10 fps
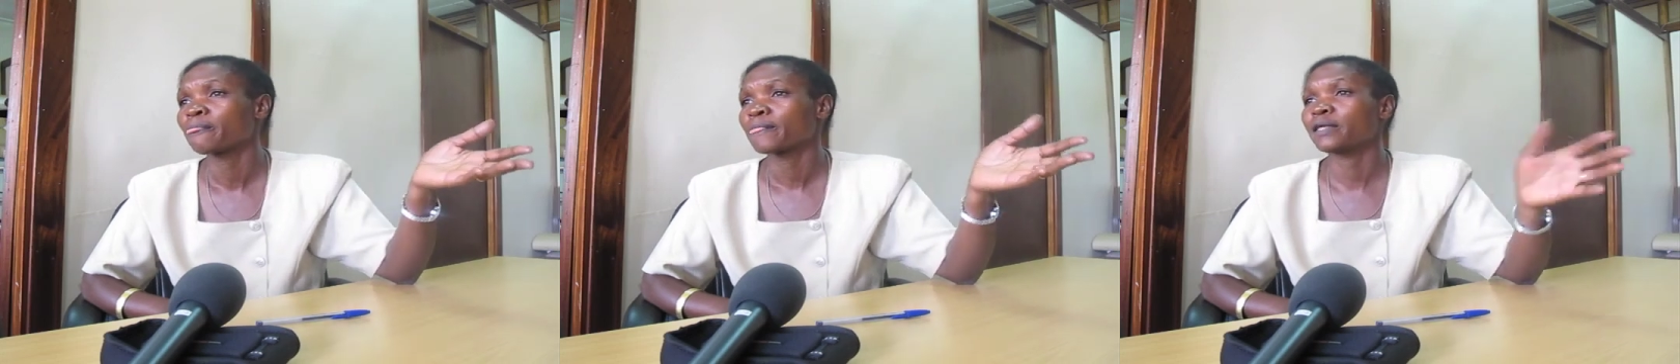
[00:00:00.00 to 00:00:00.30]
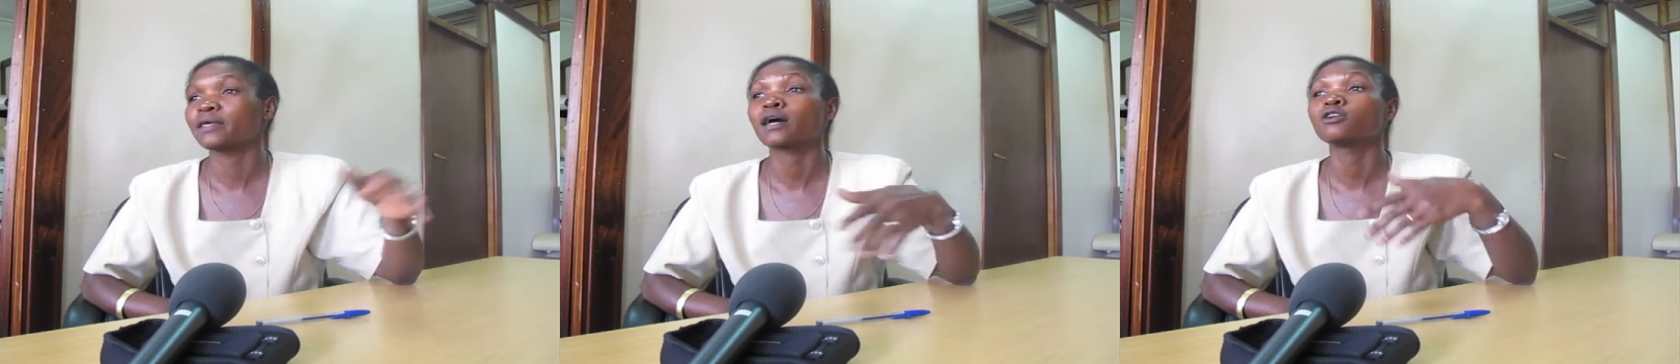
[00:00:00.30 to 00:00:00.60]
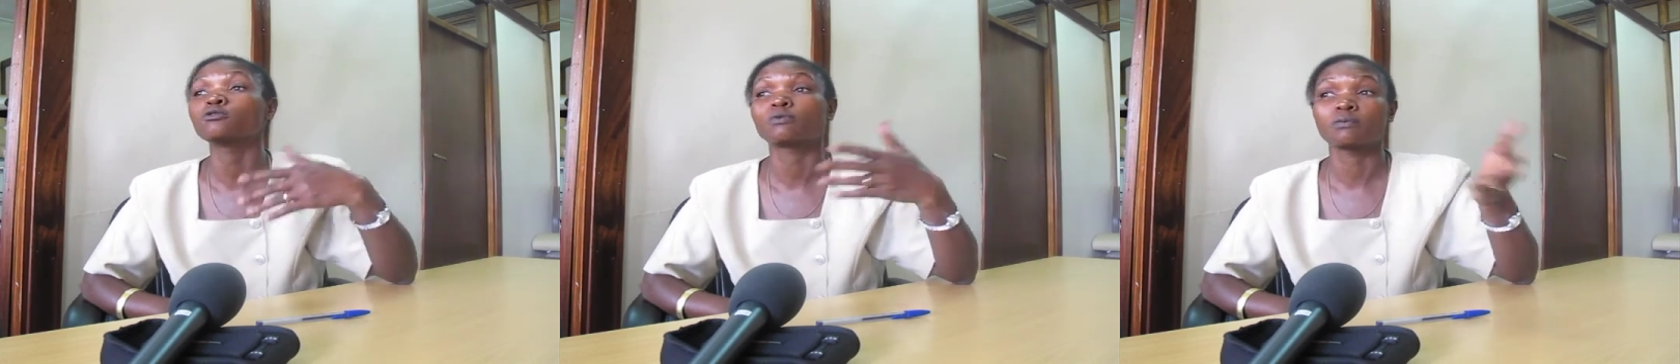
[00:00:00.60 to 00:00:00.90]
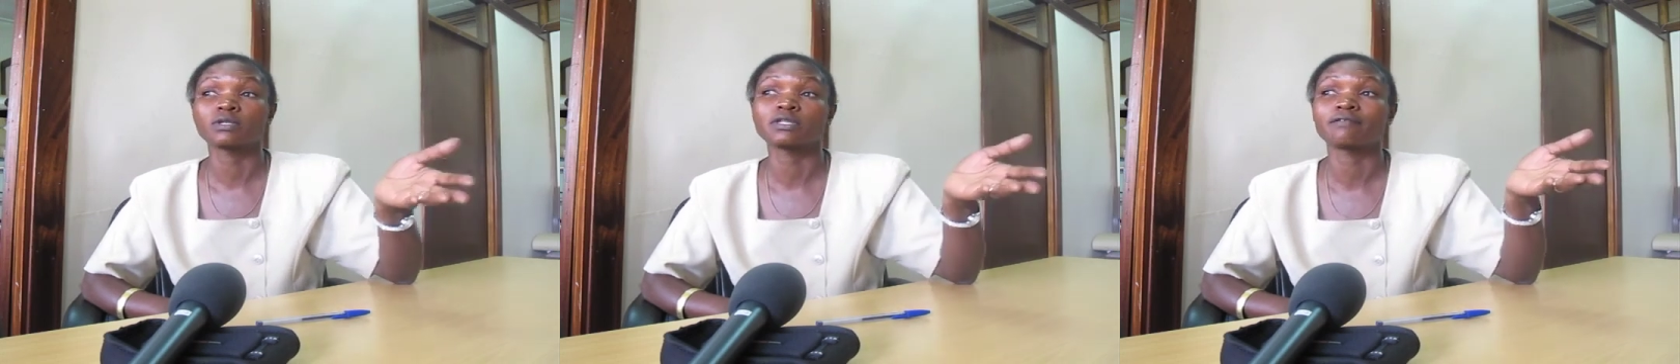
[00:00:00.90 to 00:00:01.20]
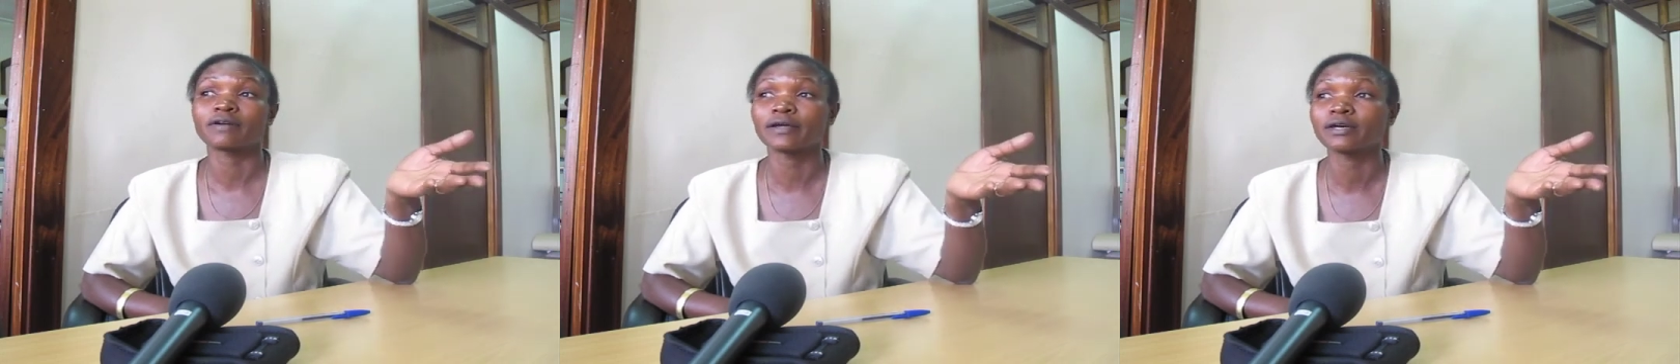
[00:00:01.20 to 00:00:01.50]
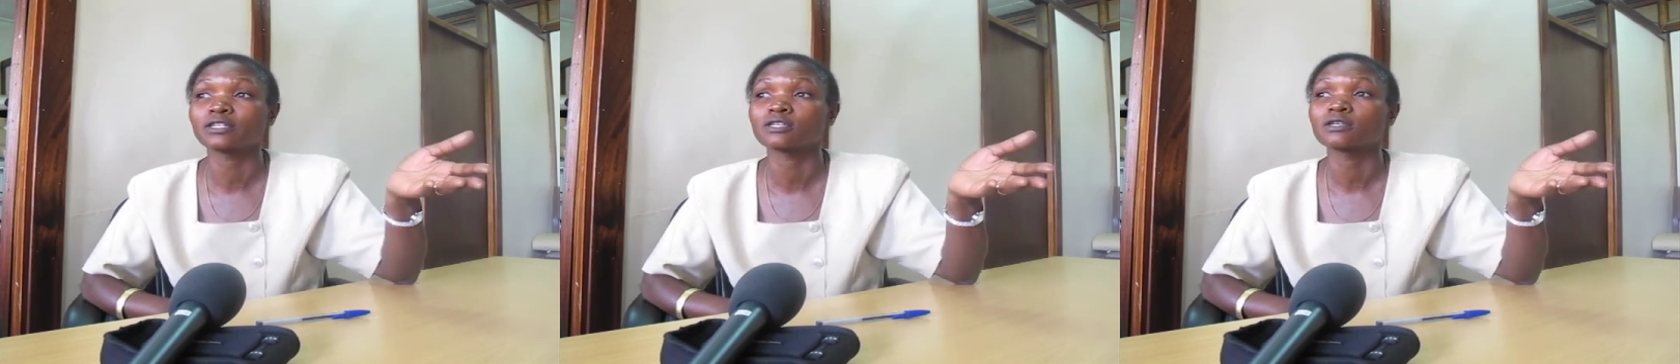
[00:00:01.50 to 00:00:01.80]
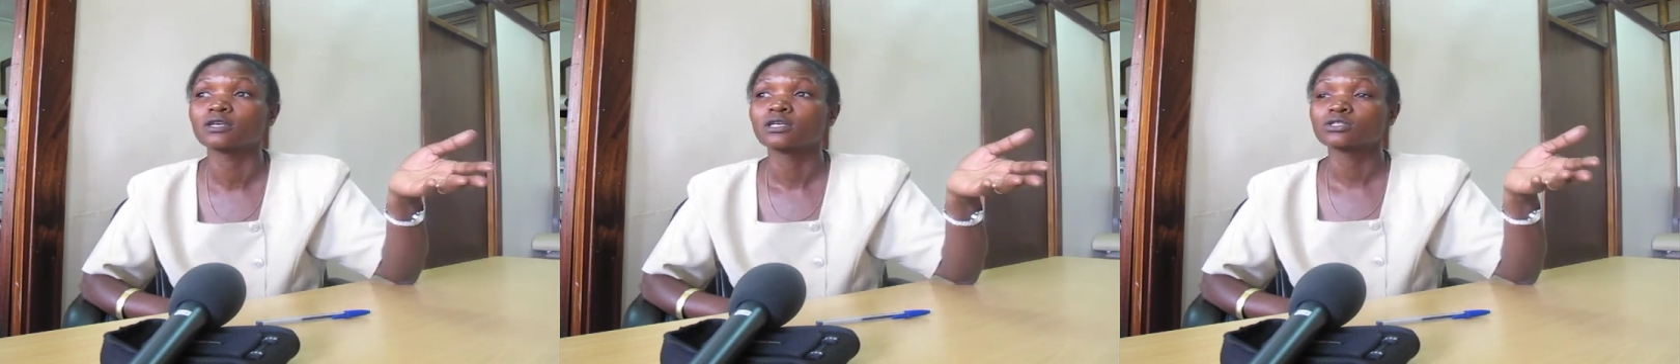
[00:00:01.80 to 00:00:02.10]
and they cannot promote the
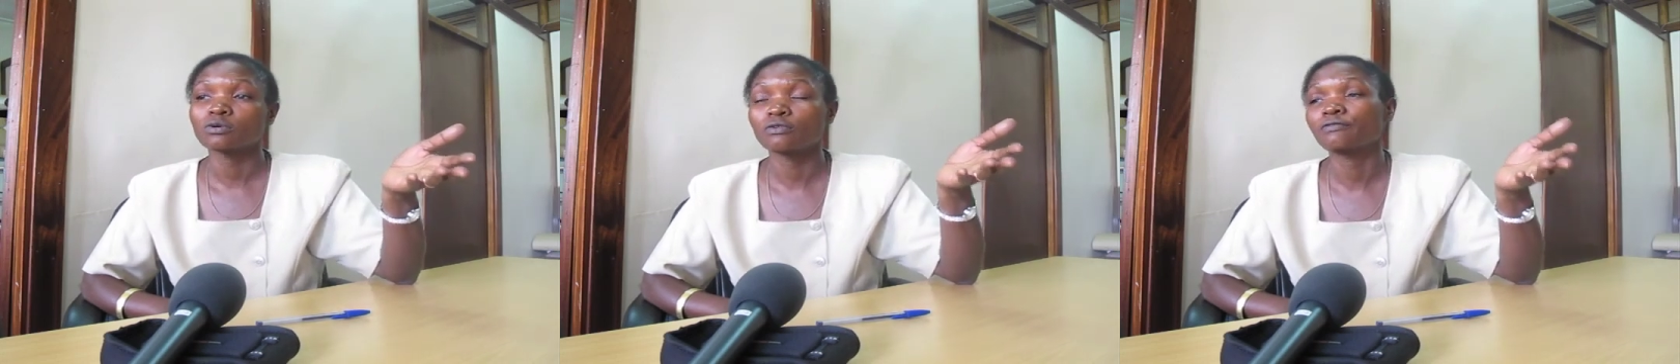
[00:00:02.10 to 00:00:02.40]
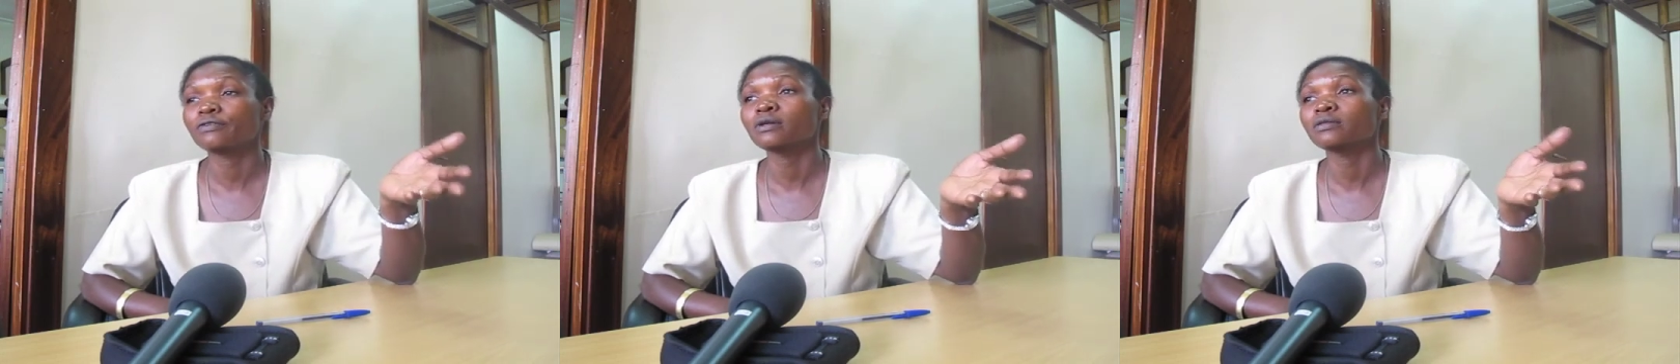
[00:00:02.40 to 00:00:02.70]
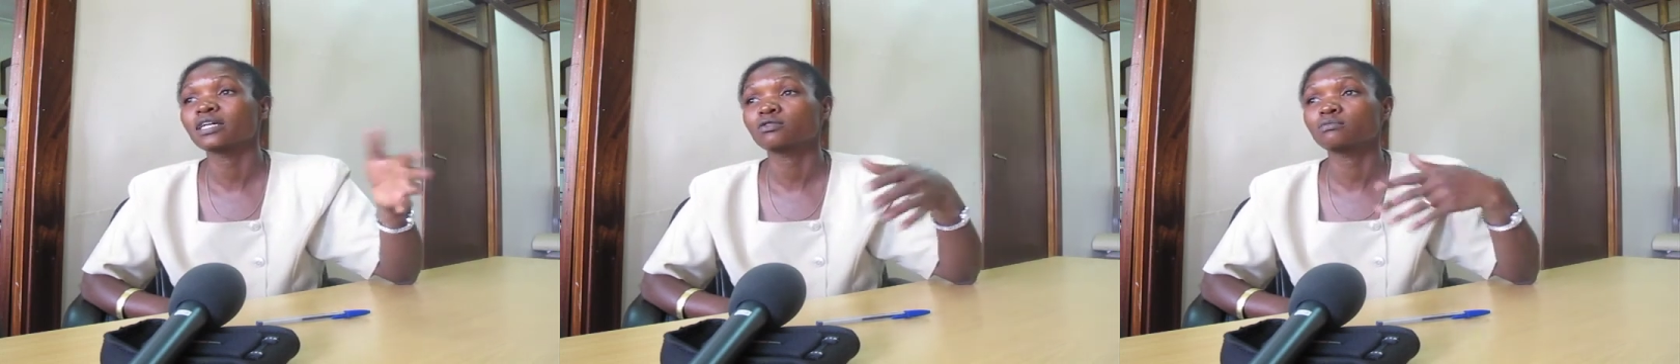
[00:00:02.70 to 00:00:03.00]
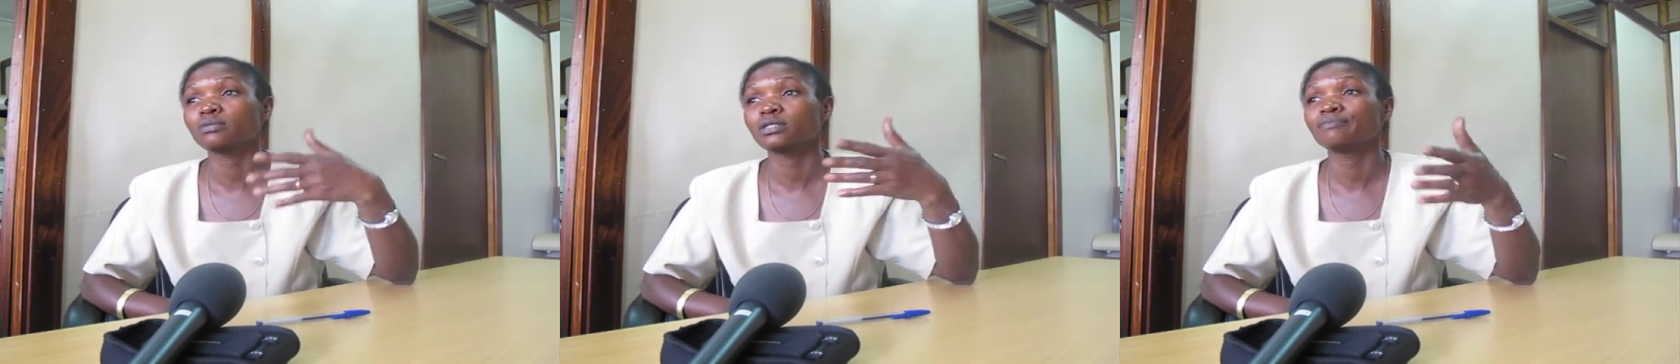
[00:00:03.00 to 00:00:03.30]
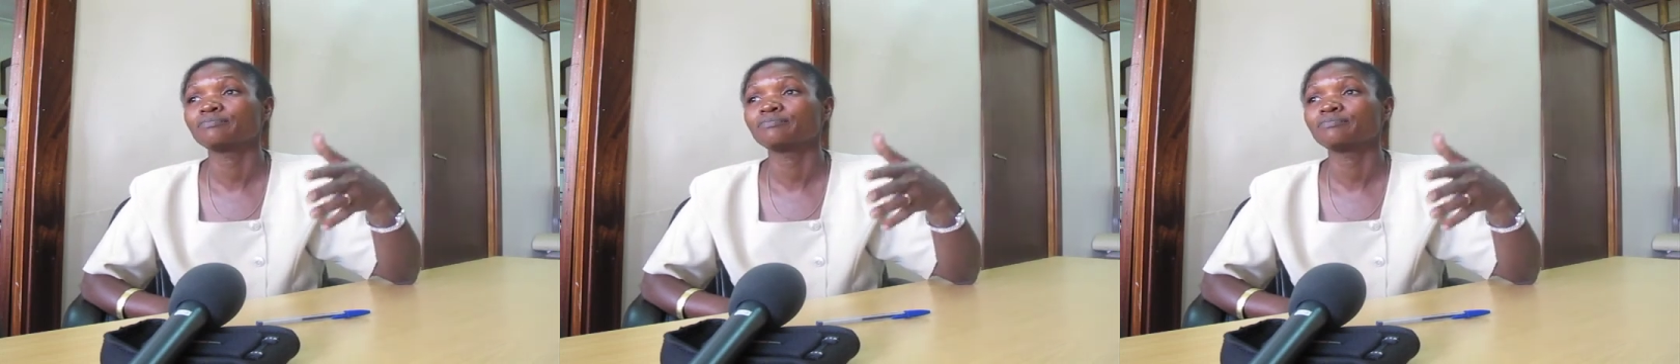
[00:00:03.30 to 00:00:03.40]
variety. So we feel that would be